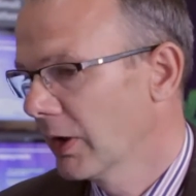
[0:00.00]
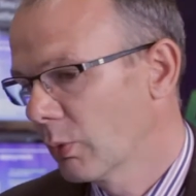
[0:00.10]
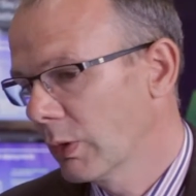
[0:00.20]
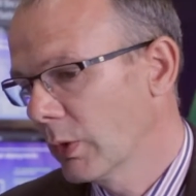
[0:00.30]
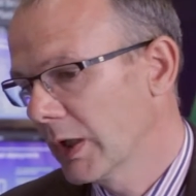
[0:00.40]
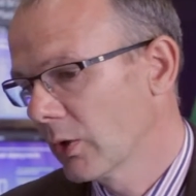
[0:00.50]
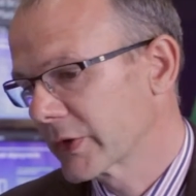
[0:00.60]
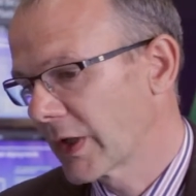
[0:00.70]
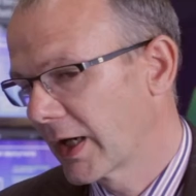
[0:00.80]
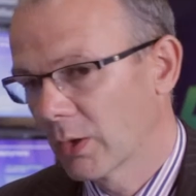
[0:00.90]
We're not
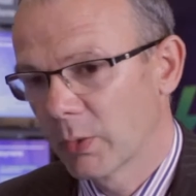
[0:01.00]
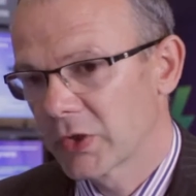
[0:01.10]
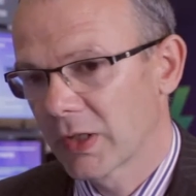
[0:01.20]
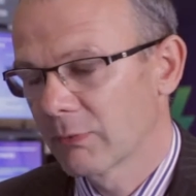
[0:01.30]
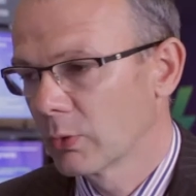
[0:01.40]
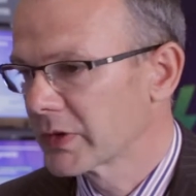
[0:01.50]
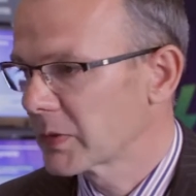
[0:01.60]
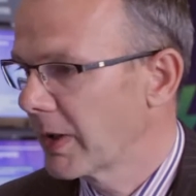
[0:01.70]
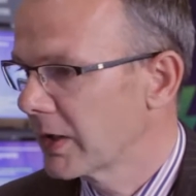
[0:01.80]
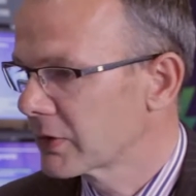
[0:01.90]
saying that we should have all the
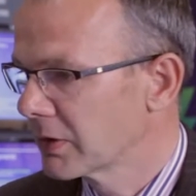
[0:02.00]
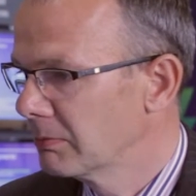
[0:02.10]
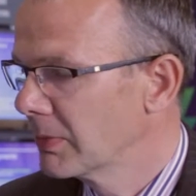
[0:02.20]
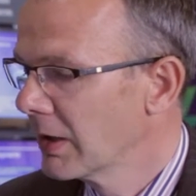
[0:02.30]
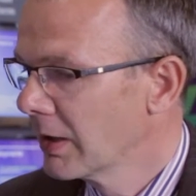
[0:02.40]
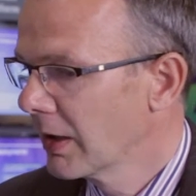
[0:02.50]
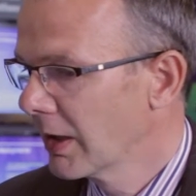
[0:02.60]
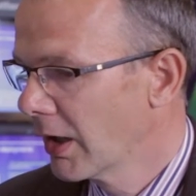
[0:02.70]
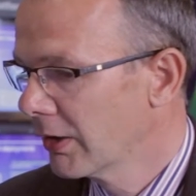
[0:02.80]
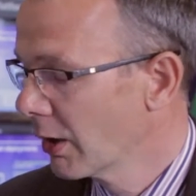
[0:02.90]
spectrum
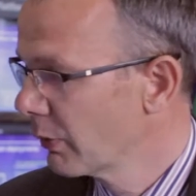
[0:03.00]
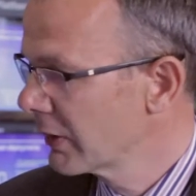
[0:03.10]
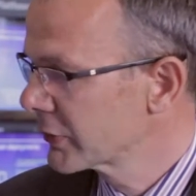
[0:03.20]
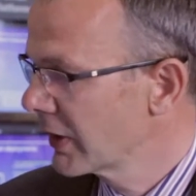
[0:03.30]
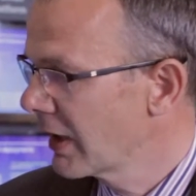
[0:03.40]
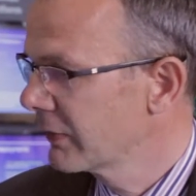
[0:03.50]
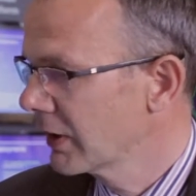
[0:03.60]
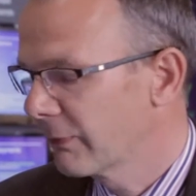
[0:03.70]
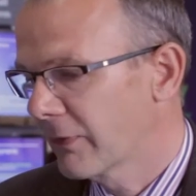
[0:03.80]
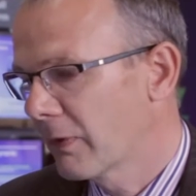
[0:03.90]
and no one else should have it,
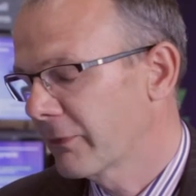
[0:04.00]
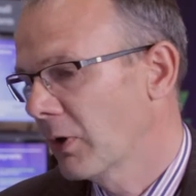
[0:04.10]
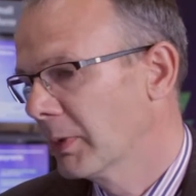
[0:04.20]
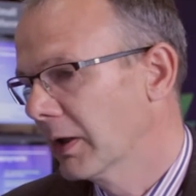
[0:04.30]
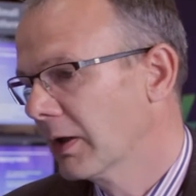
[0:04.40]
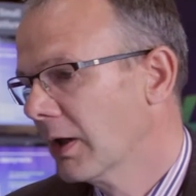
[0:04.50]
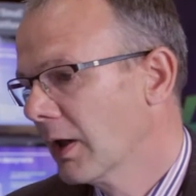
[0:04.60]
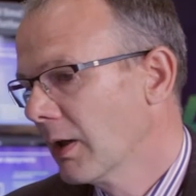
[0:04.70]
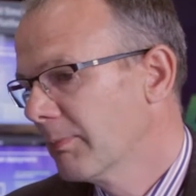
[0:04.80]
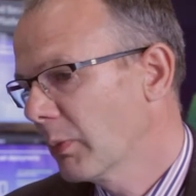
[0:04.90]
far from it.
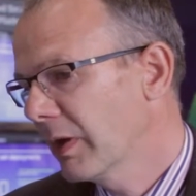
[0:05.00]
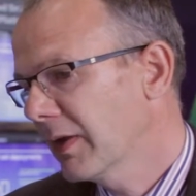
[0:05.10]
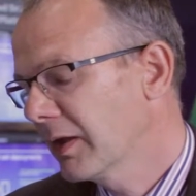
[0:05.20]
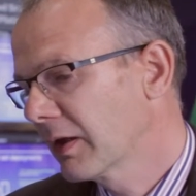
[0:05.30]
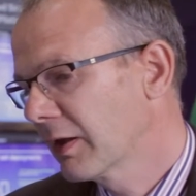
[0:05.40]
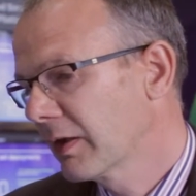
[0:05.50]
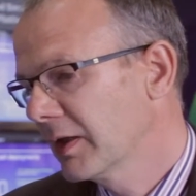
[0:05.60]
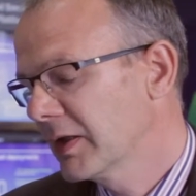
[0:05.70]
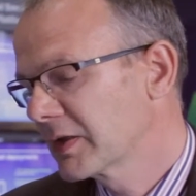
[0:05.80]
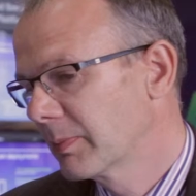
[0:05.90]
But we think that there
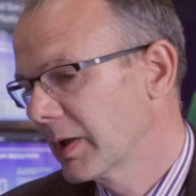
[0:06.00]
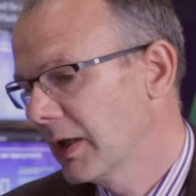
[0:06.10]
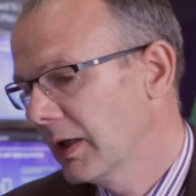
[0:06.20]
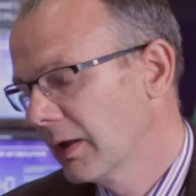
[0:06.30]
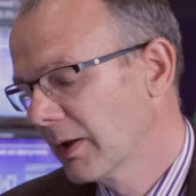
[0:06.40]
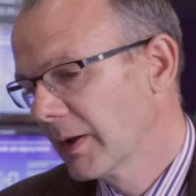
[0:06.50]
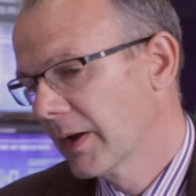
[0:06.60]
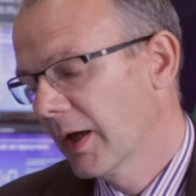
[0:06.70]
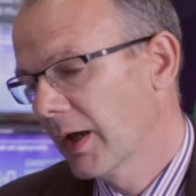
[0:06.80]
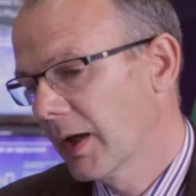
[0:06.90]
needs to be
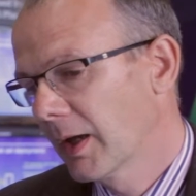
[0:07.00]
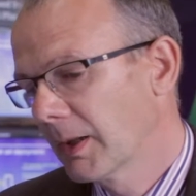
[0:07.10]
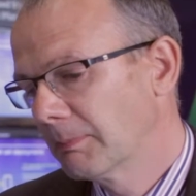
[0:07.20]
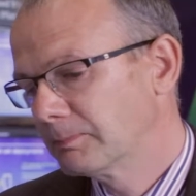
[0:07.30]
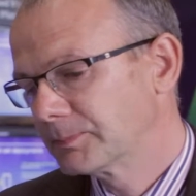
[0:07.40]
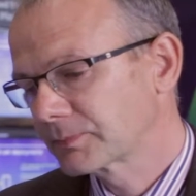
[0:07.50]
a